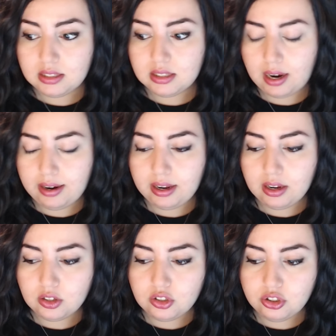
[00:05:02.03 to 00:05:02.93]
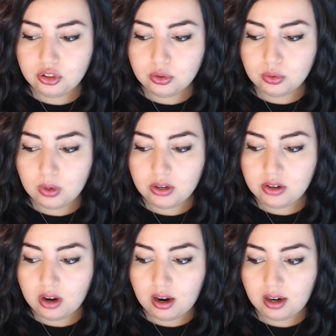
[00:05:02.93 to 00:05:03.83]
deciding to
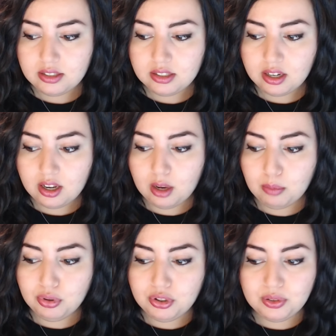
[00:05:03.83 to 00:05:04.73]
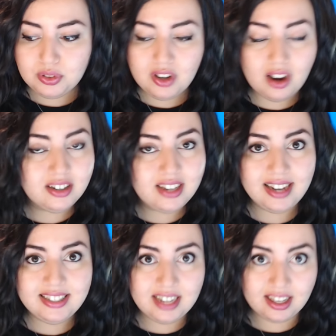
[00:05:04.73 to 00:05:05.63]
not produce
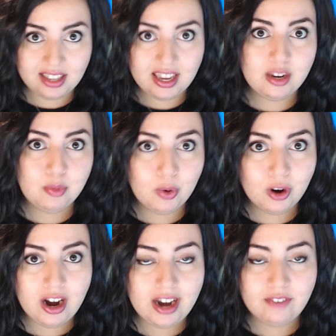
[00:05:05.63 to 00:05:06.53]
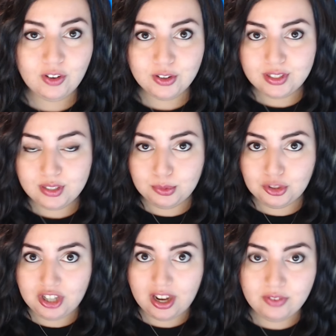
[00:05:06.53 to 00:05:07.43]
content daily anymore. And at first I
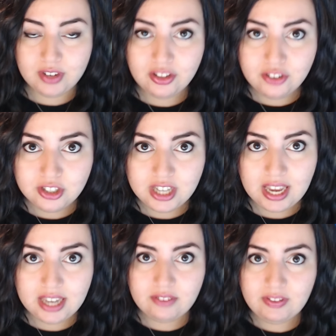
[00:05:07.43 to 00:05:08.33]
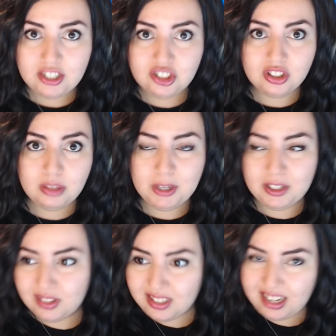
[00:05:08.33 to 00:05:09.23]
switched to every other day, and eventually,
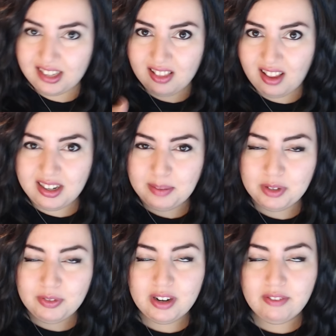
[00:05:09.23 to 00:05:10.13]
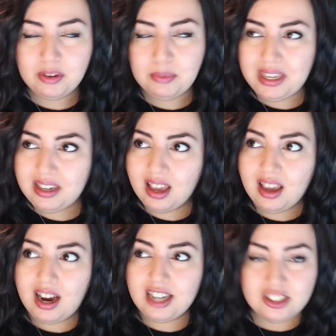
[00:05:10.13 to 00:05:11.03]
because the days lined up different every week,
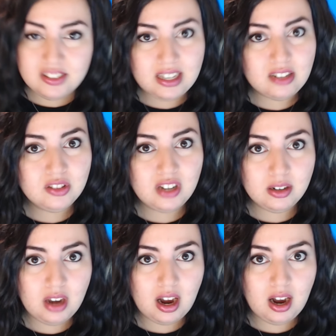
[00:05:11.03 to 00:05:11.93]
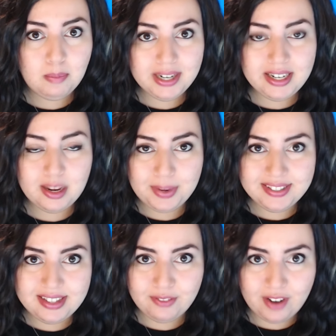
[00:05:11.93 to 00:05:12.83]
I just settled on Monday,
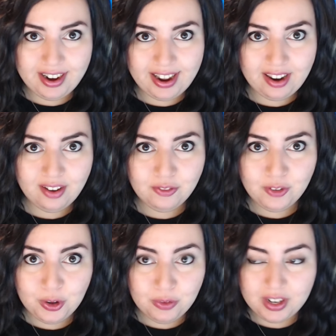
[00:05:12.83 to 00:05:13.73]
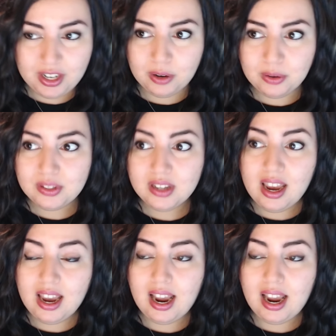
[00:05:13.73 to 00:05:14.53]
Wednesday, Friday for new videos.